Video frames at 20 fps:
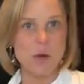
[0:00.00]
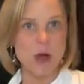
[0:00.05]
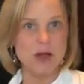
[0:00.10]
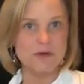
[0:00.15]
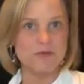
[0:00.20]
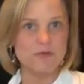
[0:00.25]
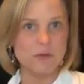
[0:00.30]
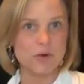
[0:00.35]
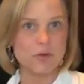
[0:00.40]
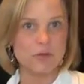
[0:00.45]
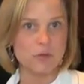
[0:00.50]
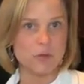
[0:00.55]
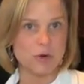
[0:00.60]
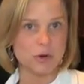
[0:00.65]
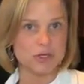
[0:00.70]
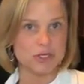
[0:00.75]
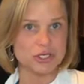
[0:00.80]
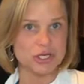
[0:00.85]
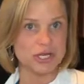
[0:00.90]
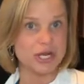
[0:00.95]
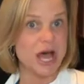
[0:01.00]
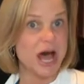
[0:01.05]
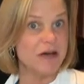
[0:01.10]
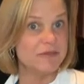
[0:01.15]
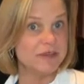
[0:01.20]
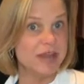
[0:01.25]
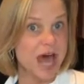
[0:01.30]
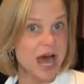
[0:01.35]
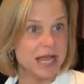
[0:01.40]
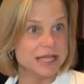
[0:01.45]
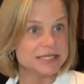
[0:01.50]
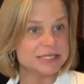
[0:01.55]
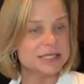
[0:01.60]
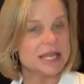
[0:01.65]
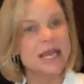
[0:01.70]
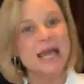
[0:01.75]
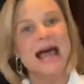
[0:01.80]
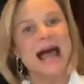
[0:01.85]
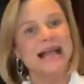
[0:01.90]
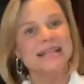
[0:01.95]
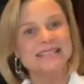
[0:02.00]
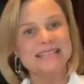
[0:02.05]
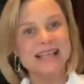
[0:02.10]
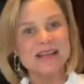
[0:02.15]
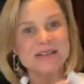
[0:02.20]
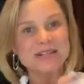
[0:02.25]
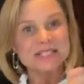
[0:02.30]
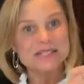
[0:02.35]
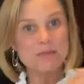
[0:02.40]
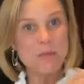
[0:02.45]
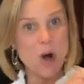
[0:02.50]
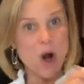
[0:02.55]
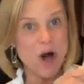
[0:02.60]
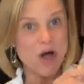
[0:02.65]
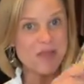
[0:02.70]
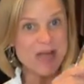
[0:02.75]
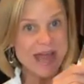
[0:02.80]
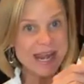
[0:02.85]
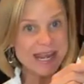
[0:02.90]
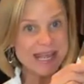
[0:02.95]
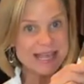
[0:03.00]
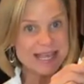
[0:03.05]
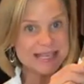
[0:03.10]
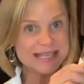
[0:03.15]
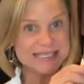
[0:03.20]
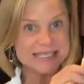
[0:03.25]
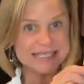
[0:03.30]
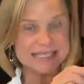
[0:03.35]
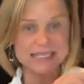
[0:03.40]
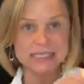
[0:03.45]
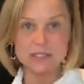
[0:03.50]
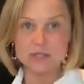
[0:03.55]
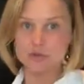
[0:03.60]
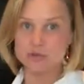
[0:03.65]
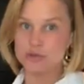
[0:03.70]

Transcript: 1/4 portion of nuts. And see how small that is?